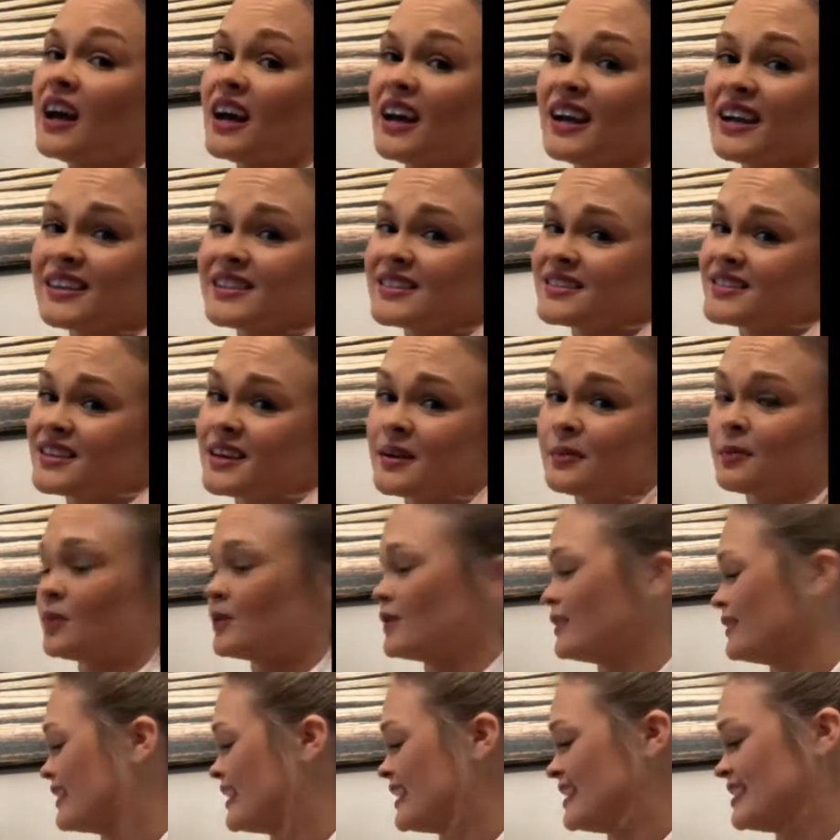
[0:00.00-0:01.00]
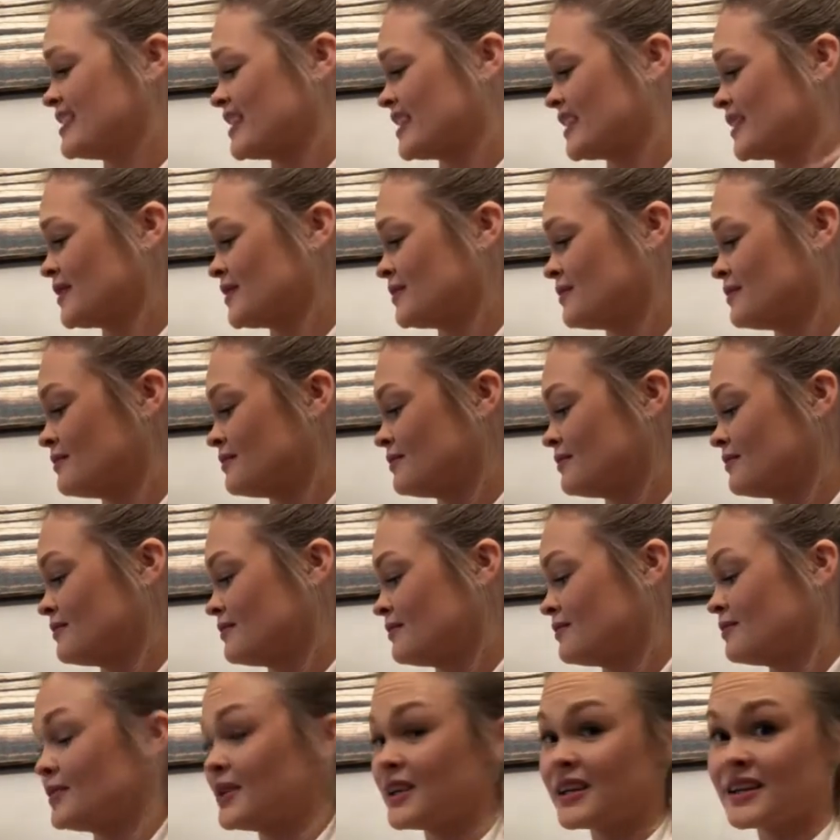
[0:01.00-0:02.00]
Except when they don't,
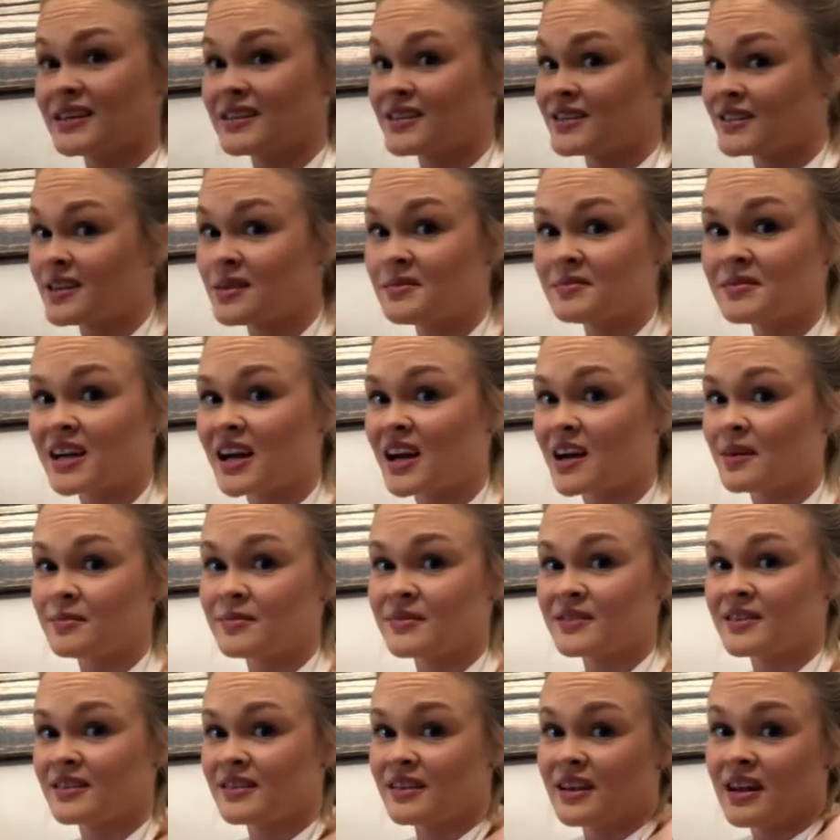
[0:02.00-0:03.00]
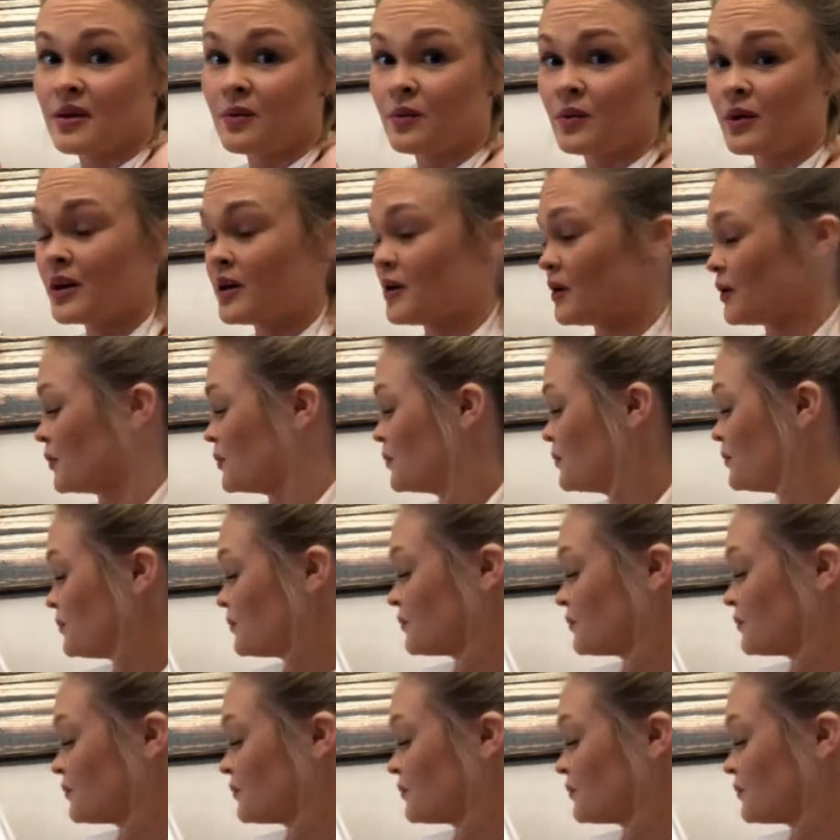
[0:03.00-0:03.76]
because sometimes they won't.